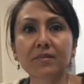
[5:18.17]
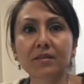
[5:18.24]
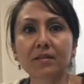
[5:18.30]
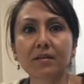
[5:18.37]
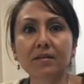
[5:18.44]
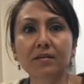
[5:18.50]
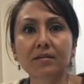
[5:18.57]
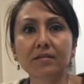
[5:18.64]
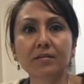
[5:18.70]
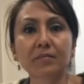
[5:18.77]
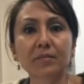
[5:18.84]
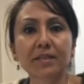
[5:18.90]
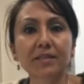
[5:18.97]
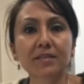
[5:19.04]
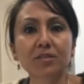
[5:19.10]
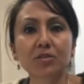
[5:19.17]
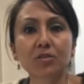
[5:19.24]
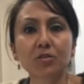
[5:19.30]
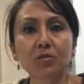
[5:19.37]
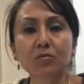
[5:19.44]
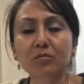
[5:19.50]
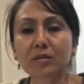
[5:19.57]
And because,
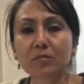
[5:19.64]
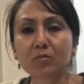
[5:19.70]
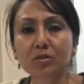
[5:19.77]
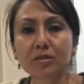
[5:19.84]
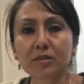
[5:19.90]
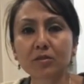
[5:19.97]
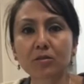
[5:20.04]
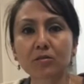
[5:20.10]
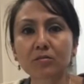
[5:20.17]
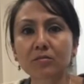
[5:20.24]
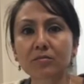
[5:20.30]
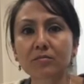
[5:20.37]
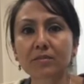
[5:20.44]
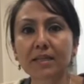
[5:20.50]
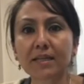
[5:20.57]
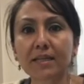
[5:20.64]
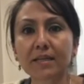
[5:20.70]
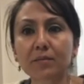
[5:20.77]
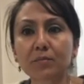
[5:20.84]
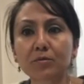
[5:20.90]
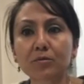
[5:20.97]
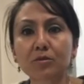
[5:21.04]
in Brazil,
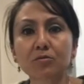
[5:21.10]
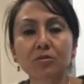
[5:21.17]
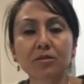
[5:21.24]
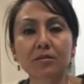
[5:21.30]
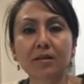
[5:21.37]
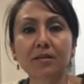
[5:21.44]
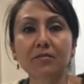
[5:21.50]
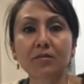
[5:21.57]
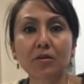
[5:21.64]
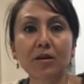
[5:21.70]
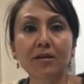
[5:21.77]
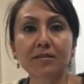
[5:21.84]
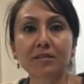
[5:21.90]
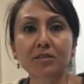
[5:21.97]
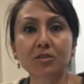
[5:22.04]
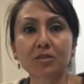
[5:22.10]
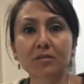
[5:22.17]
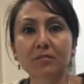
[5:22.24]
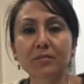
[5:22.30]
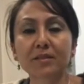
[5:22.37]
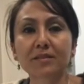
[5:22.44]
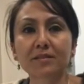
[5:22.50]
they produce a lot of our
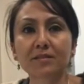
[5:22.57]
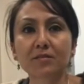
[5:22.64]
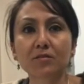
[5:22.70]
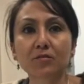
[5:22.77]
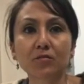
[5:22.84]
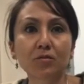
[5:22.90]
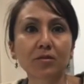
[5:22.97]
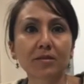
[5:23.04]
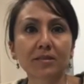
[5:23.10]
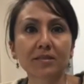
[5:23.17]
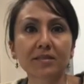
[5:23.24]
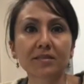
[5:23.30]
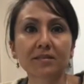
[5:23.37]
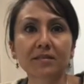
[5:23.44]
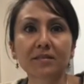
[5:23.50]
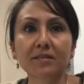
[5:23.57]
oxygen because of their forest.